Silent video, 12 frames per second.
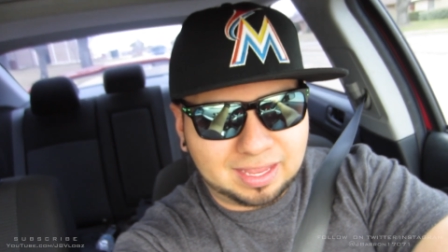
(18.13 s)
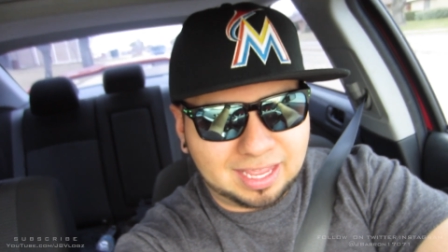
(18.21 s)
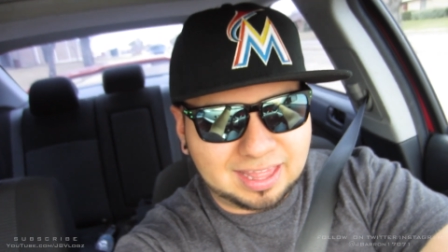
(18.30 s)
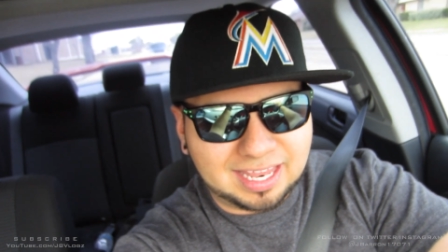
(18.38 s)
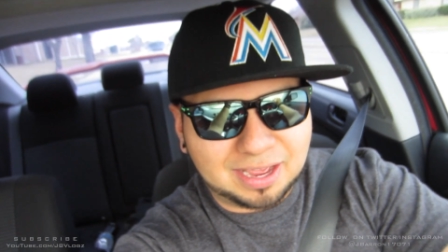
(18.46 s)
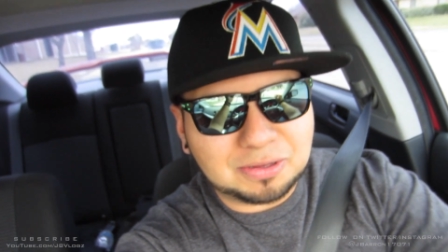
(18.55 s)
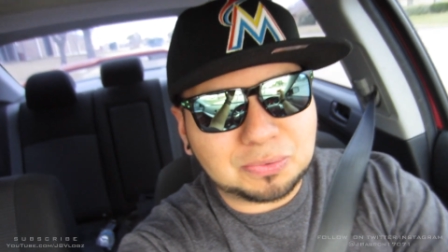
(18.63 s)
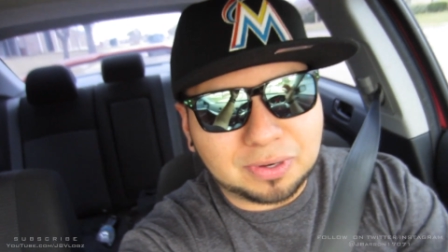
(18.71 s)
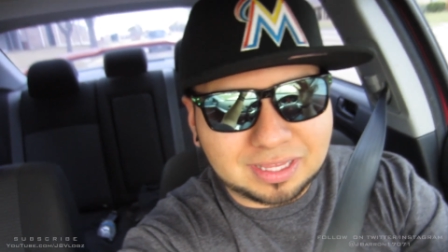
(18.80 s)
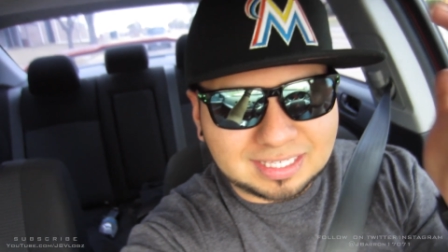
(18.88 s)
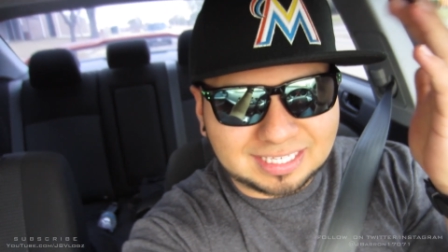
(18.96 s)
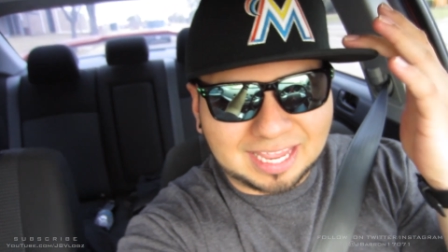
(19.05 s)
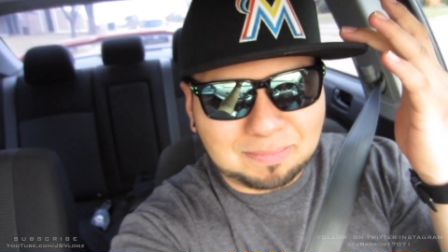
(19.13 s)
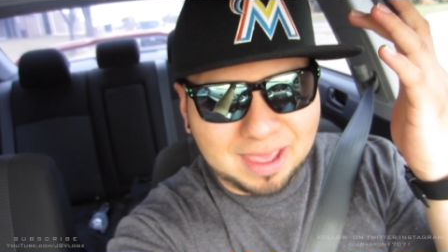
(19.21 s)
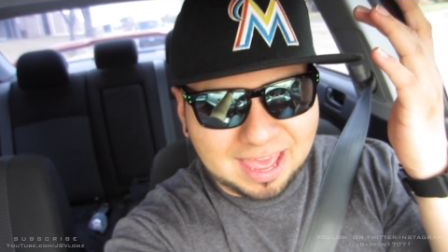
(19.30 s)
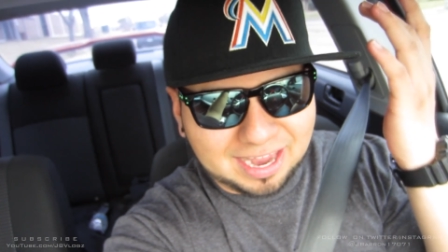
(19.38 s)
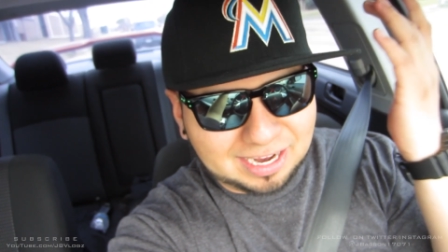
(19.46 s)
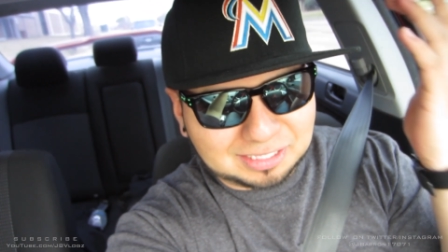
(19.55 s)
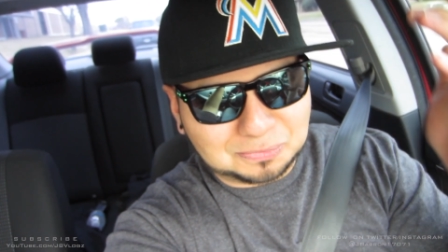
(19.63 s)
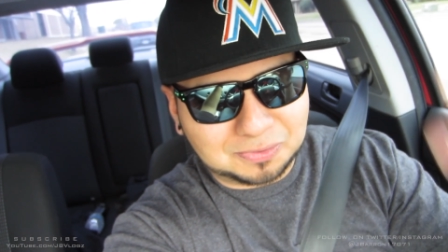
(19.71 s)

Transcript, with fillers: i was wearing the same hat as